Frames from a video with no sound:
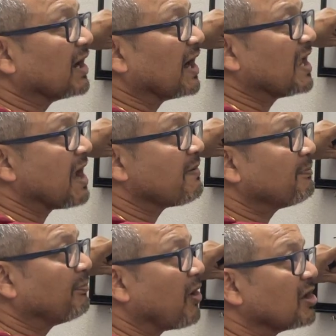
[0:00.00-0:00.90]
I
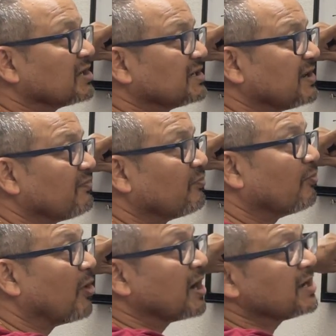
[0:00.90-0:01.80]
have positive
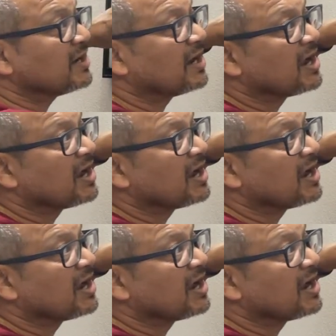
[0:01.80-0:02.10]
1